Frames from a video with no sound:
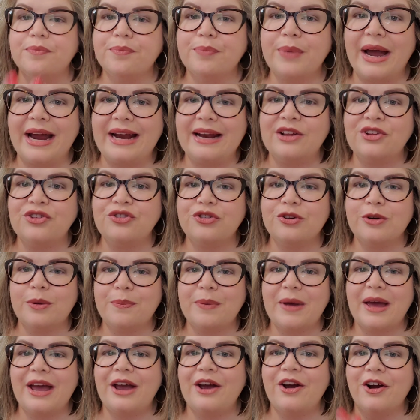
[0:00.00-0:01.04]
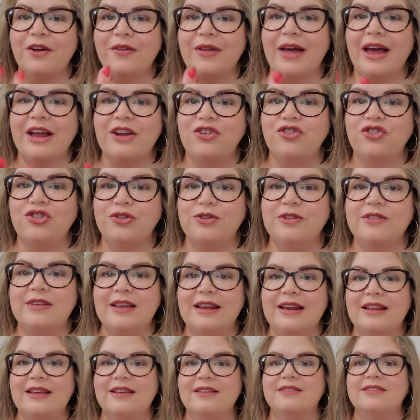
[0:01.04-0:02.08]
bite into a pear, that
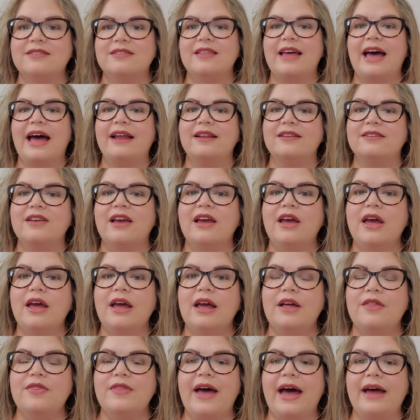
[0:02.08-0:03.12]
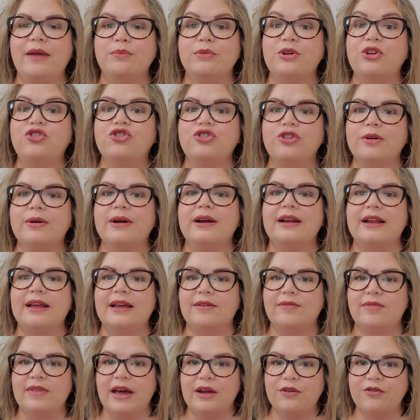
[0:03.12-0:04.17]
juiciness, that that maturity
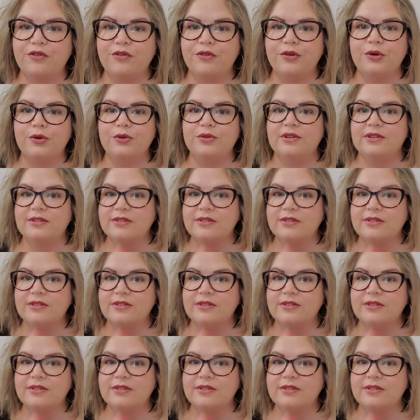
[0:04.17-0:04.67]
of that fruit.